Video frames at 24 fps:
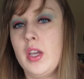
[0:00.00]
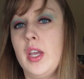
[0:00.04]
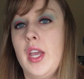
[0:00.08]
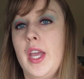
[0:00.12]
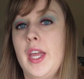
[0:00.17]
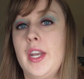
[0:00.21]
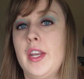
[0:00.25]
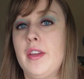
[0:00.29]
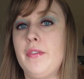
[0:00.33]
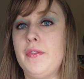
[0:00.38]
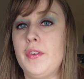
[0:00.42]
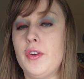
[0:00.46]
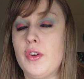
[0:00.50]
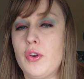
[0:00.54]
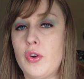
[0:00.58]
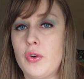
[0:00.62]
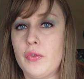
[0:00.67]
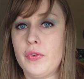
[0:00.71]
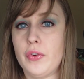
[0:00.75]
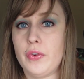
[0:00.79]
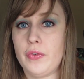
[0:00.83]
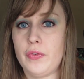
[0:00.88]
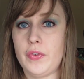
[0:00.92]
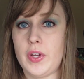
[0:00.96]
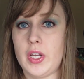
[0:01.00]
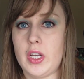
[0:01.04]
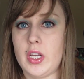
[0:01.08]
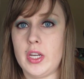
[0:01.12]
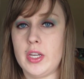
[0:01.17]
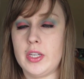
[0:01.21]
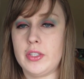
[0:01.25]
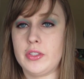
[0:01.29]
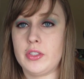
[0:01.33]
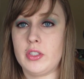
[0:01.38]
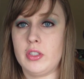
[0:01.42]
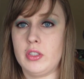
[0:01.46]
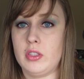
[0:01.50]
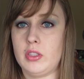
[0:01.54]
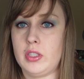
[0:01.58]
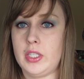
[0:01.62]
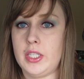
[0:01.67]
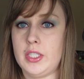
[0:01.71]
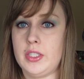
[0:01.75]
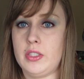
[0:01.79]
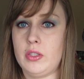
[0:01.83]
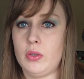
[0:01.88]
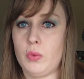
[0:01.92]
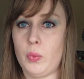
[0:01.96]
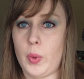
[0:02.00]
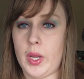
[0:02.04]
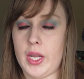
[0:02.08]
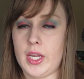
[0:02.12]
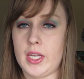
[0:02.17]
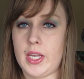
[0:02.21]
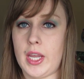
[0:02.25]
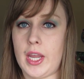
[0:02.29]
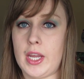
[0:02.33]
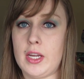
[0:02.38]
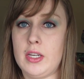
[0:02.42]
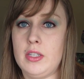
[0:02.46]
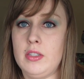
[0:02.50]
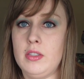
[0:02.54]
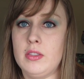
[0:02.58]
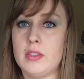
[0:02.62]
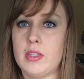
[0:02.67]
And if you're overfeeding, it's going to lead to weight gain.